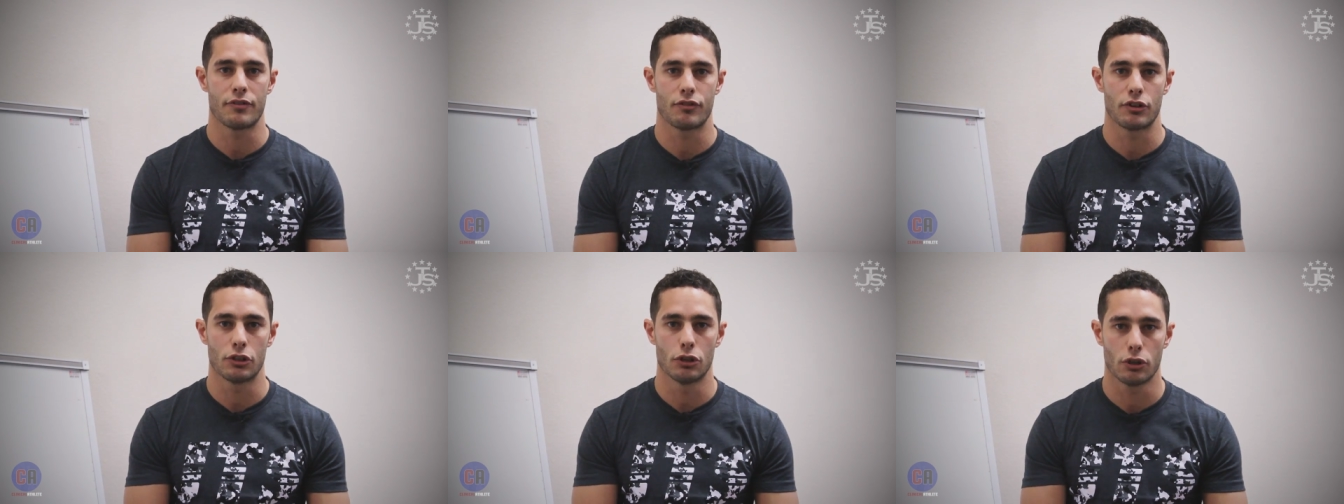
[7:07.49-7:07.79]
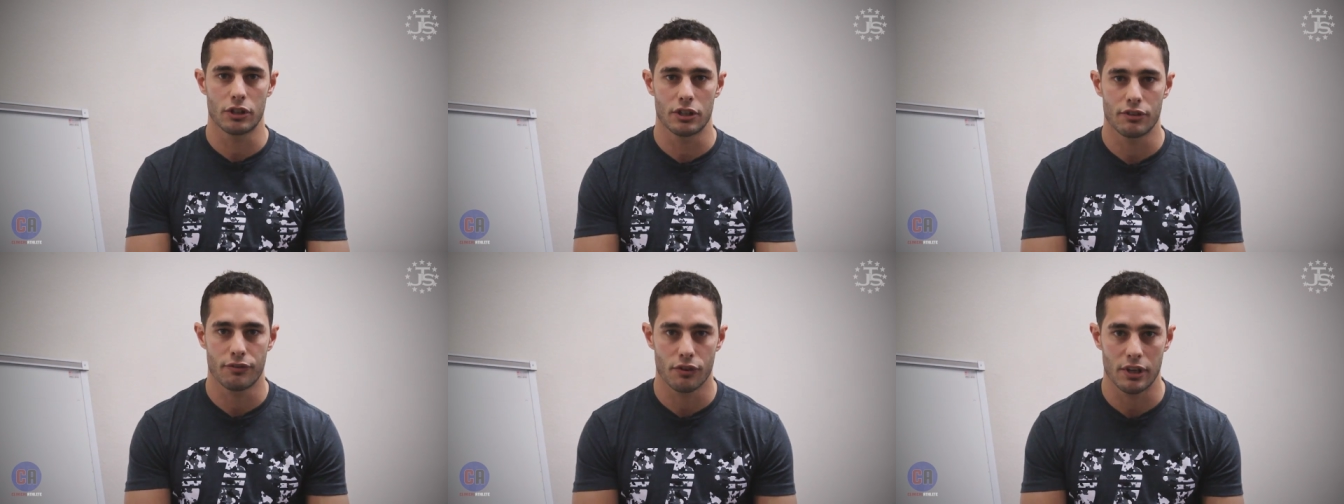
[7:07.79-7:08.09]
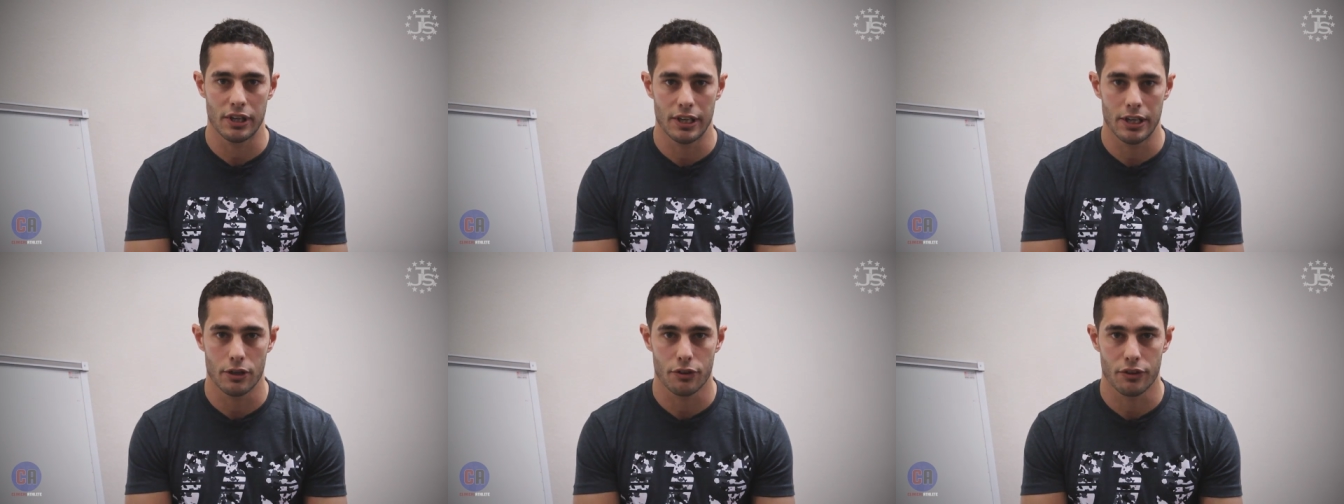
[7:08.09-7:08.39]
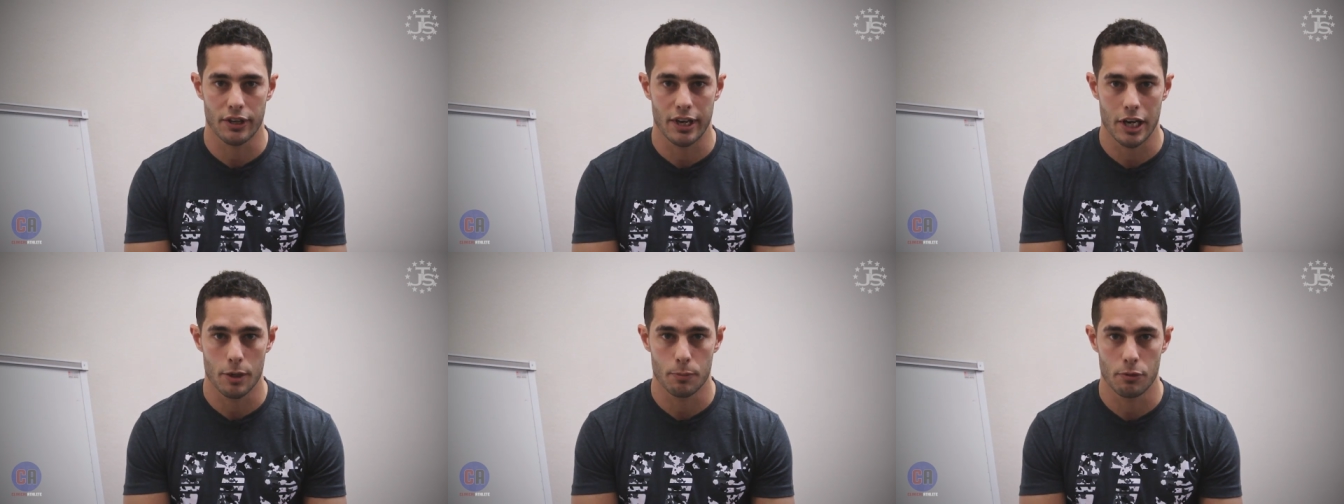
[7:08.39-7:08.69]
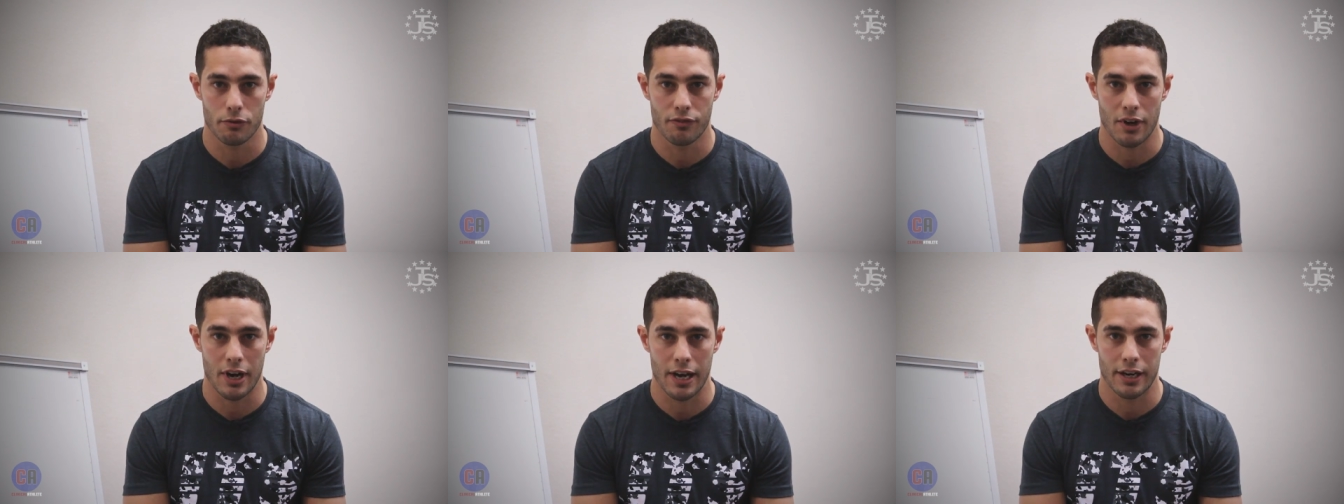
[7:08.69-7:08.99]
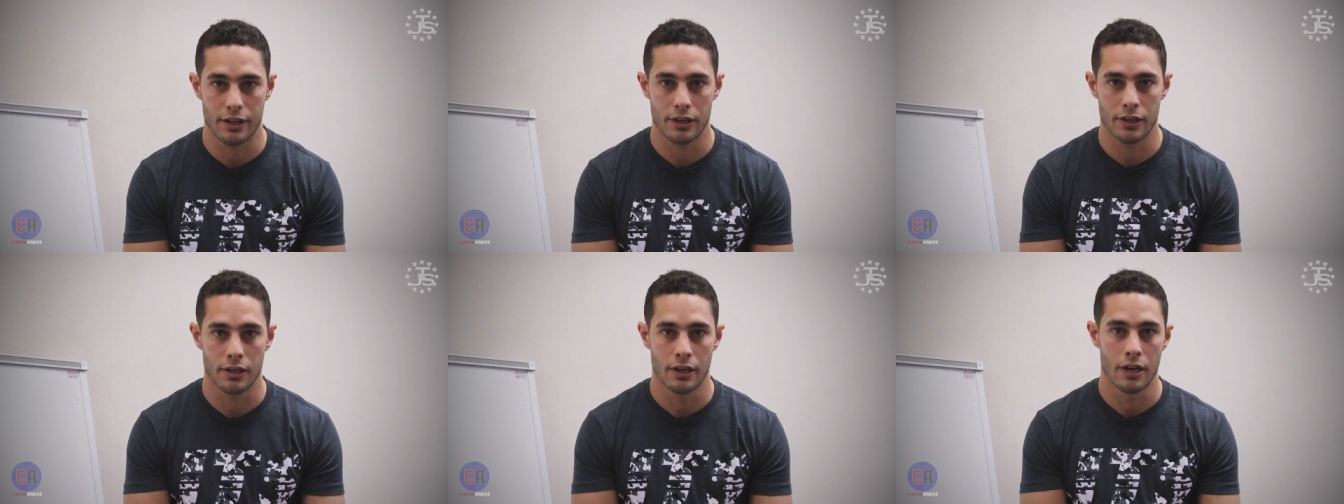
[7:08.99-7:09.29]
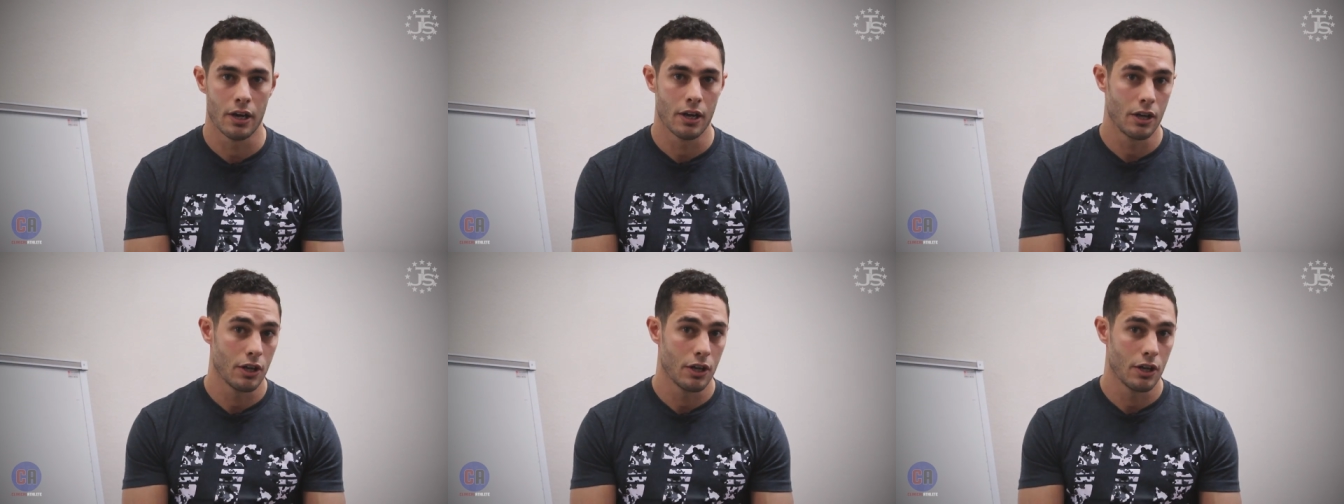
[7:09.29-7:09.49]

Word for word: If you're looking for a healthcare provider